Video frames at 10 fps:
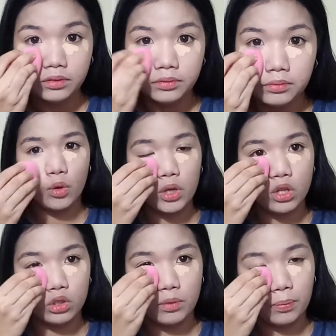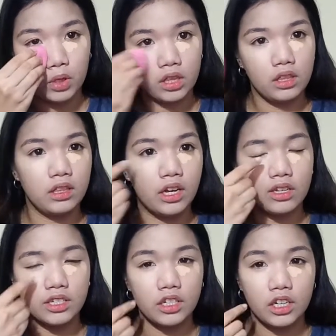Even though we don't put the
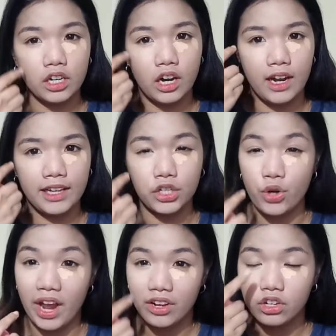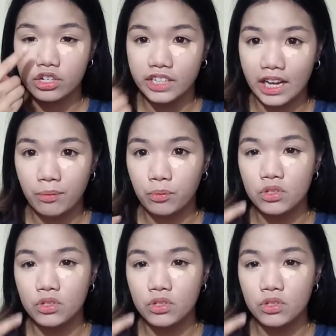concealer at a triangle shape,